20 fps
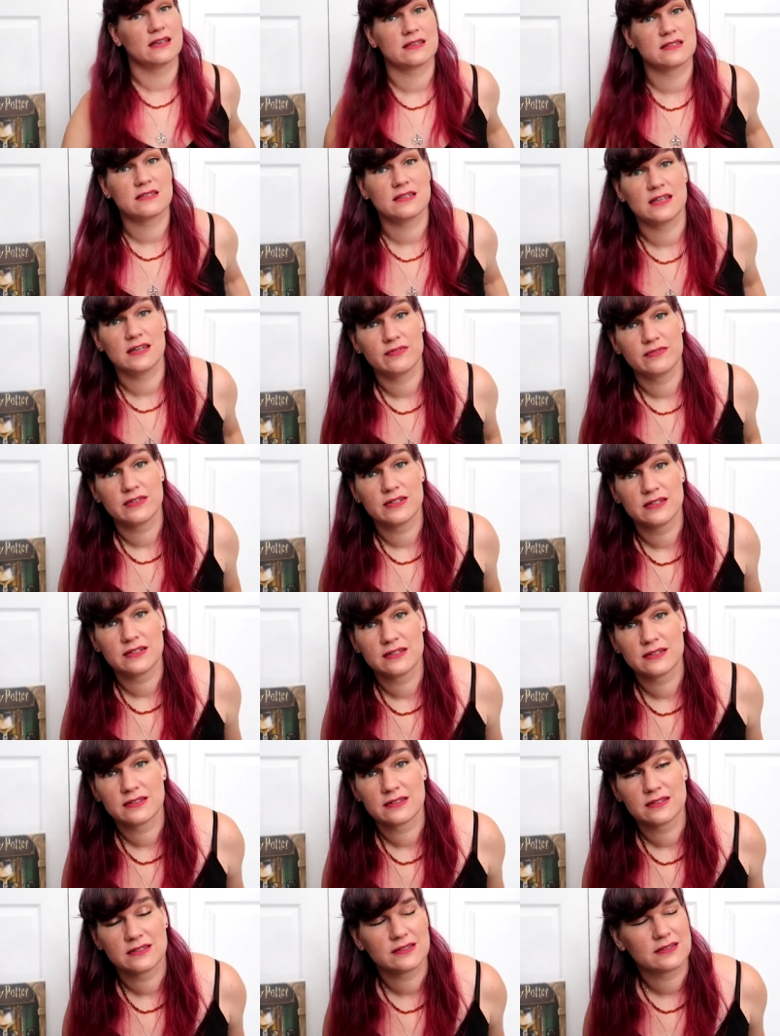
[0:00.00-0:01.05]
next gift,
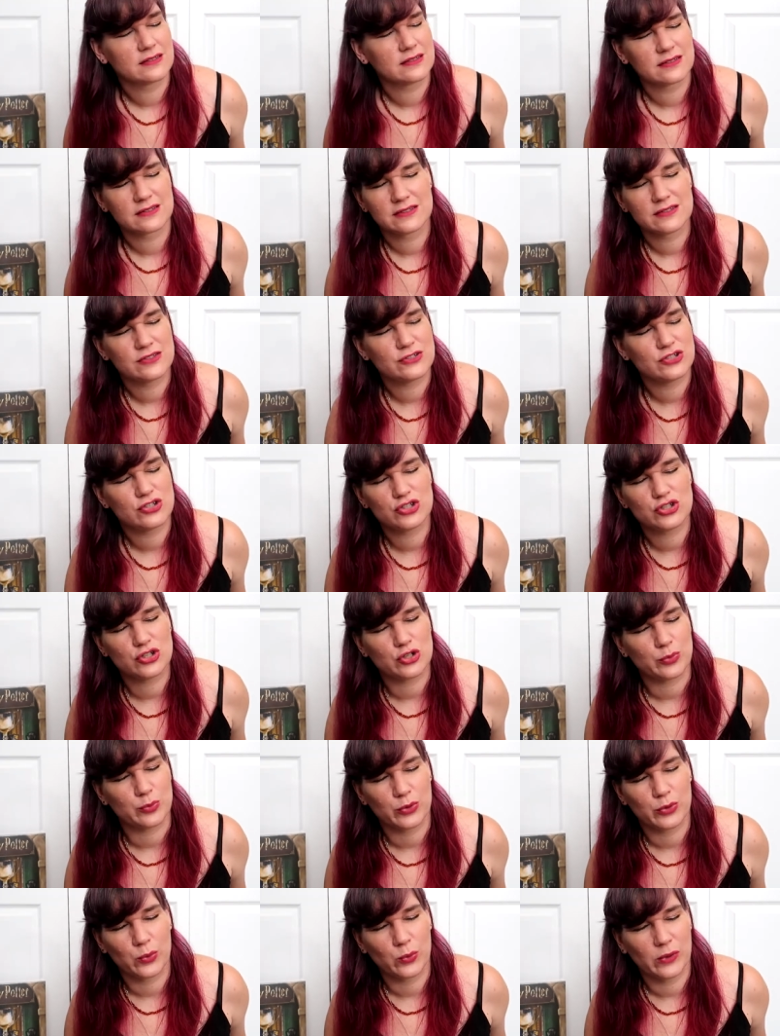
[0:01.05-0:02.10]

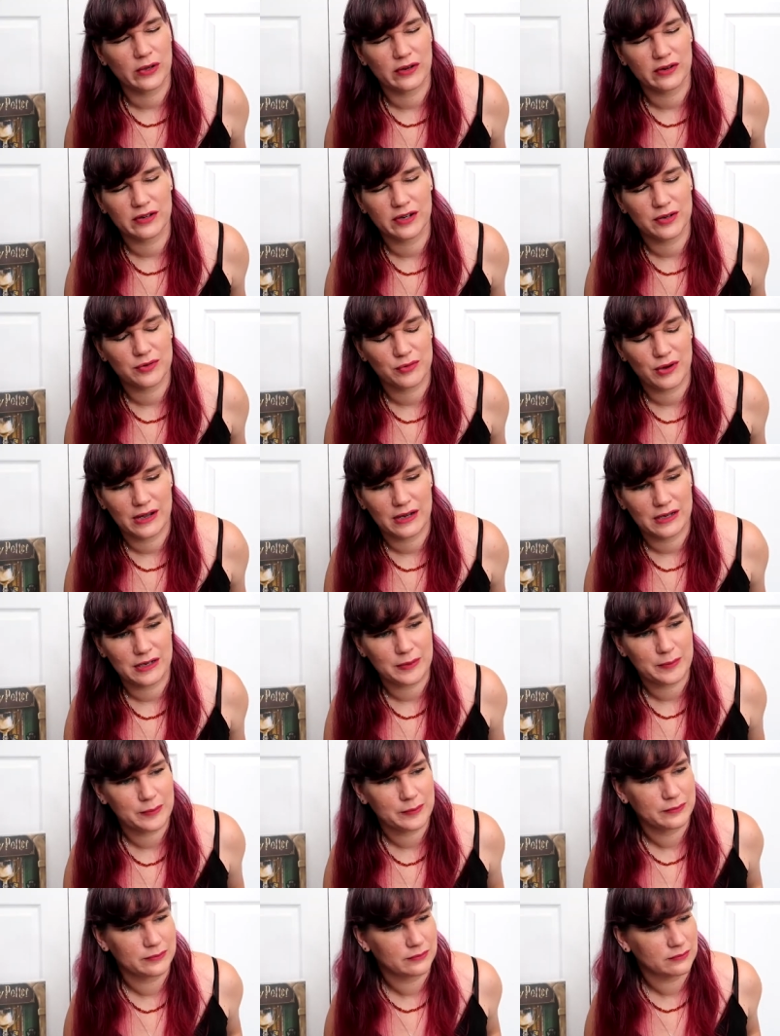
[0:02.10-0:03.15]
super weird and
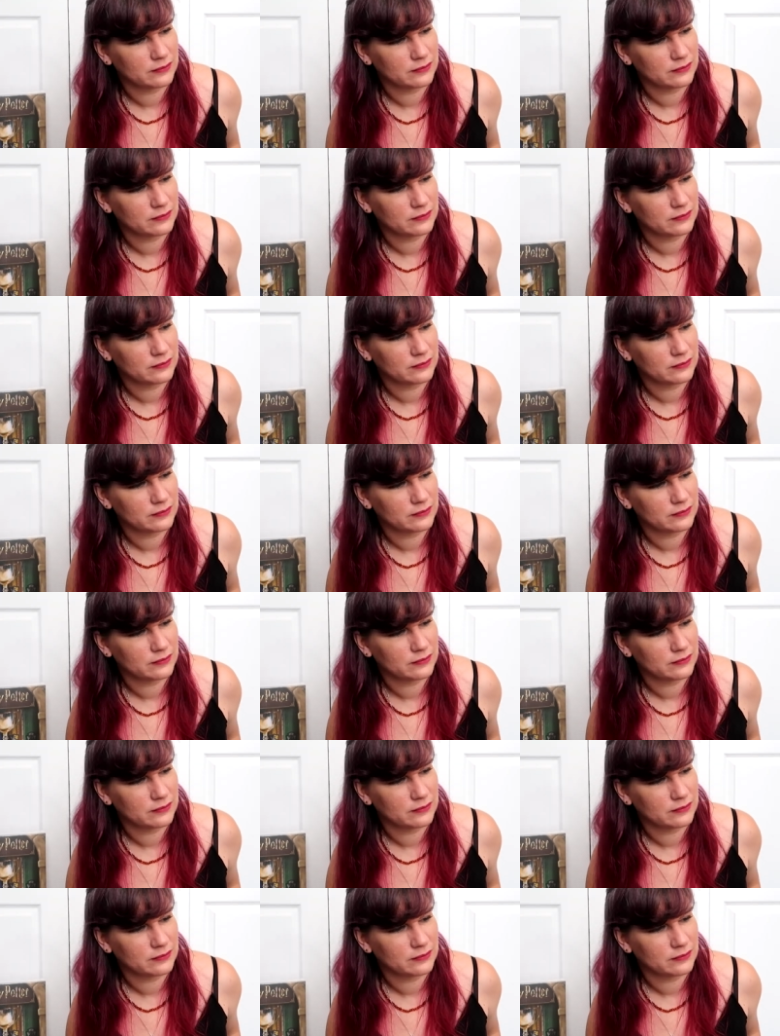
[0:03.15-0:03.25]
random.